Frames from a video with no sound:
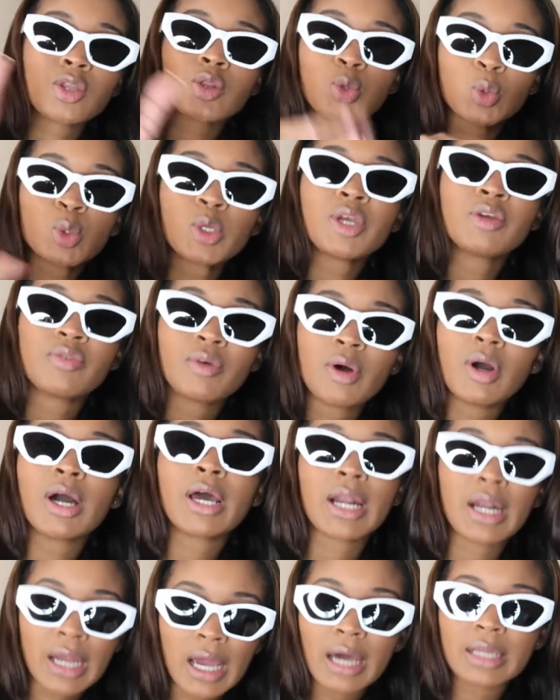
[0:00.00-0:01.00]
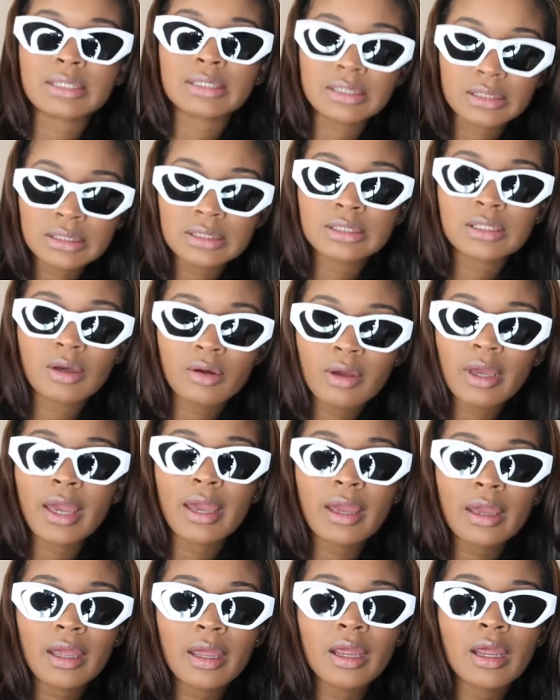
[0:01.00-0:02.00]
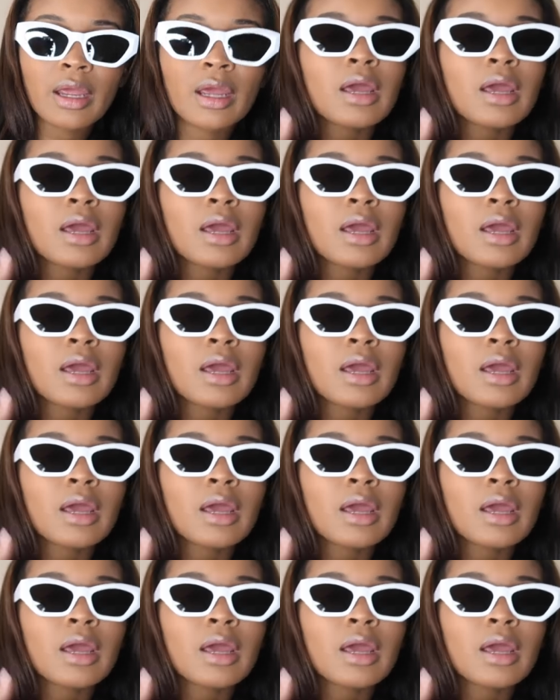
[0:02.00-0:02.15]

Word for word: $300-$400, okay?